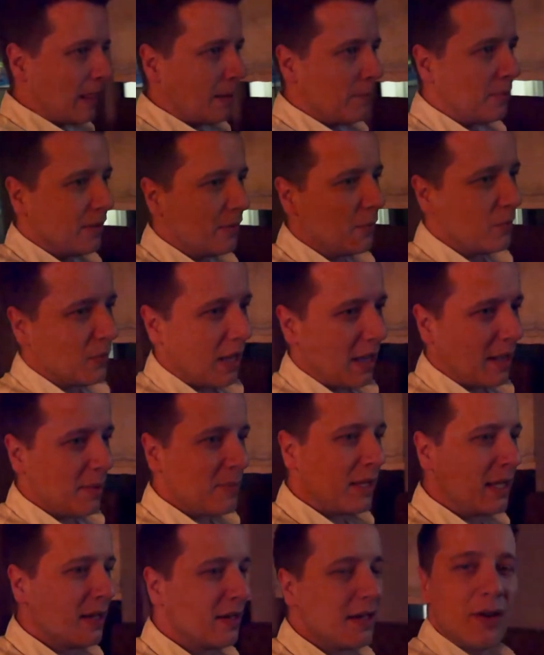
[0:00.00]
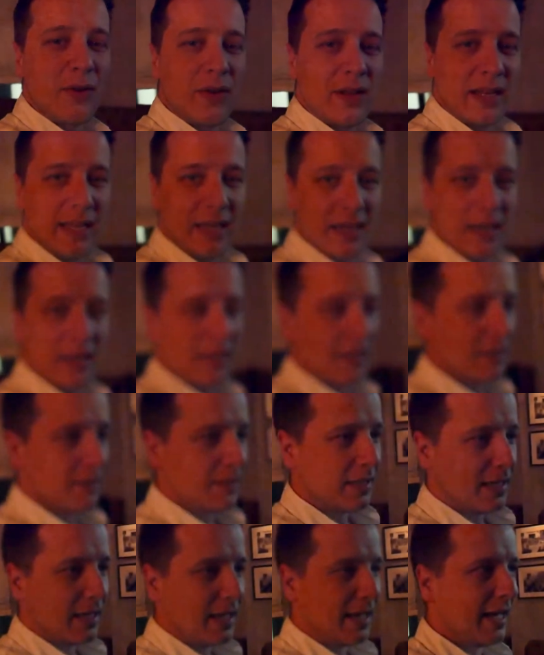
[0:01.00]
But I'm here now in Heerlen,
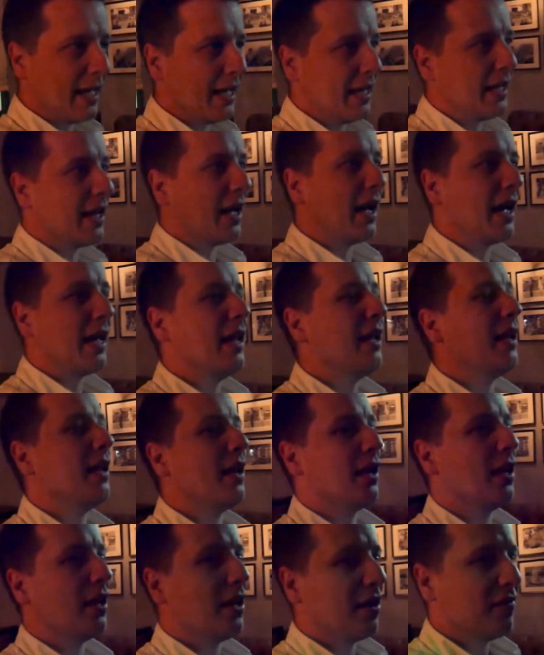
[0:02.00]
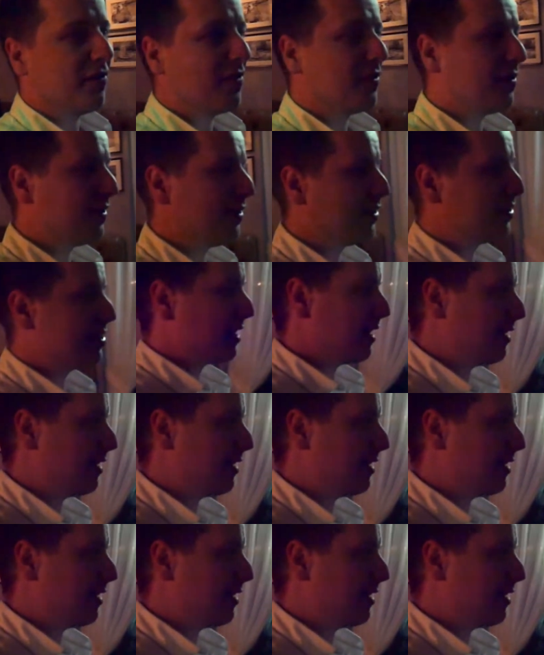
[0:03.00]
and I love the